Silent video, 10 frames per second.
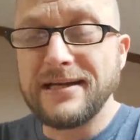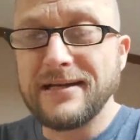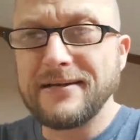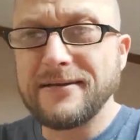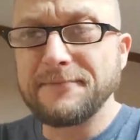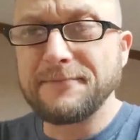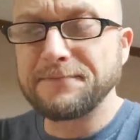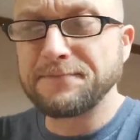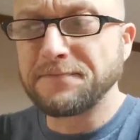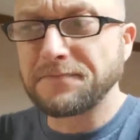I'm
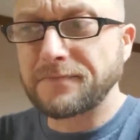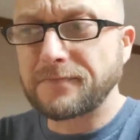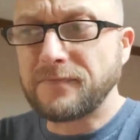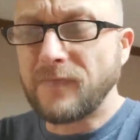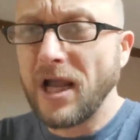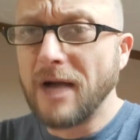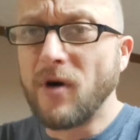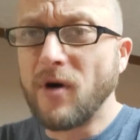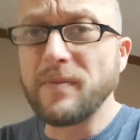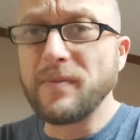
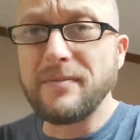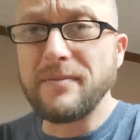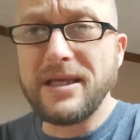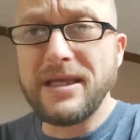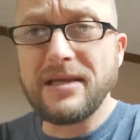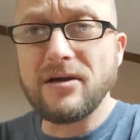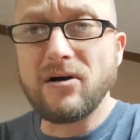hoping to be